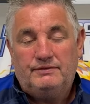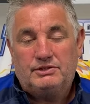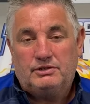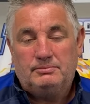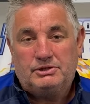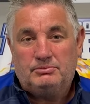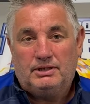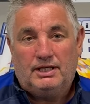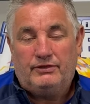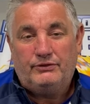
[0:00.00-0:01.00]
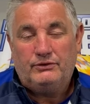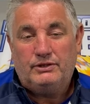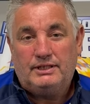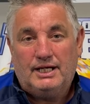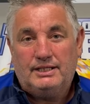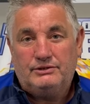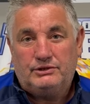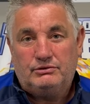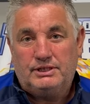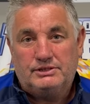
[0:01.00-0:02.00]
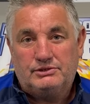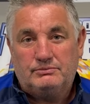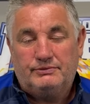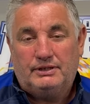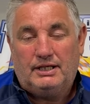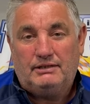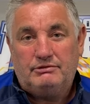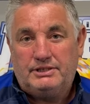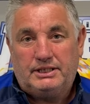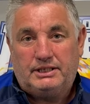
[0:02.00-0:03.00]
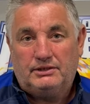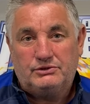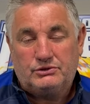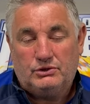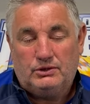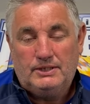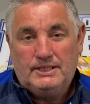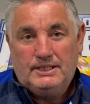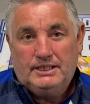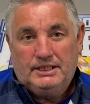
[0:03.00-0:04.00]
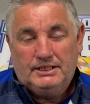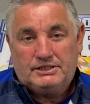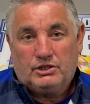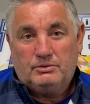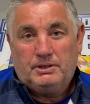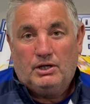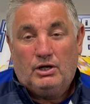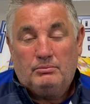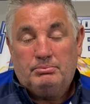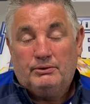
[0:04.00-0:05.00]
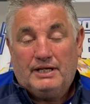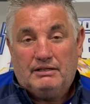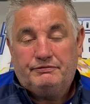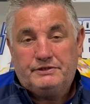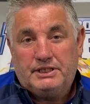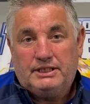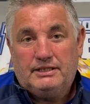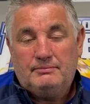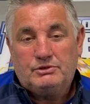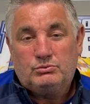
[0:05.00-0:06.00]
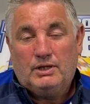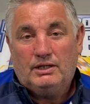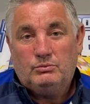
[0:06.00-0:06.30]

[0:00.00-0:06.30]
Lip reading: it's going to be something like 39 degrees or something like ridiculous, so it's going to be hot, but that'll fatigue them as well.